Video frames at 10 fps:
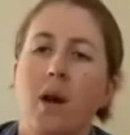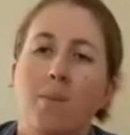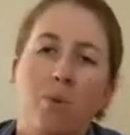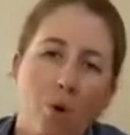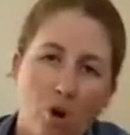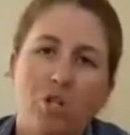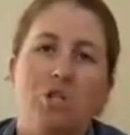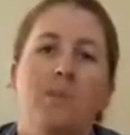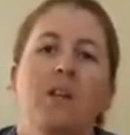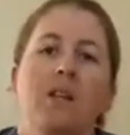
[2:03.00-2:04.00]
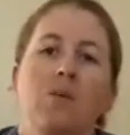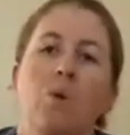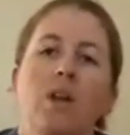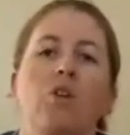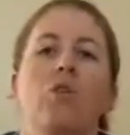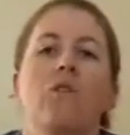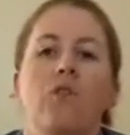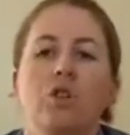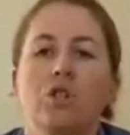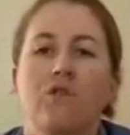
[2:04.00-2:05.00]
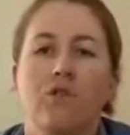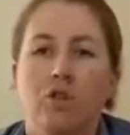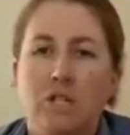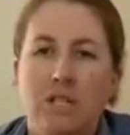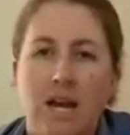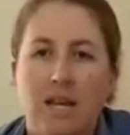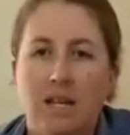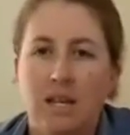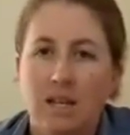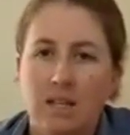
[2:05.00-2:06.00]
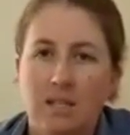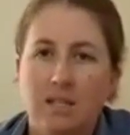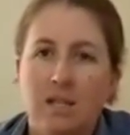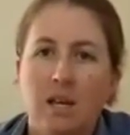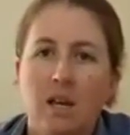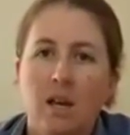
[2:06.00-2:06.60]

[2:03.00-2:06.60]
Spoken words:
approximately when your first frost date is.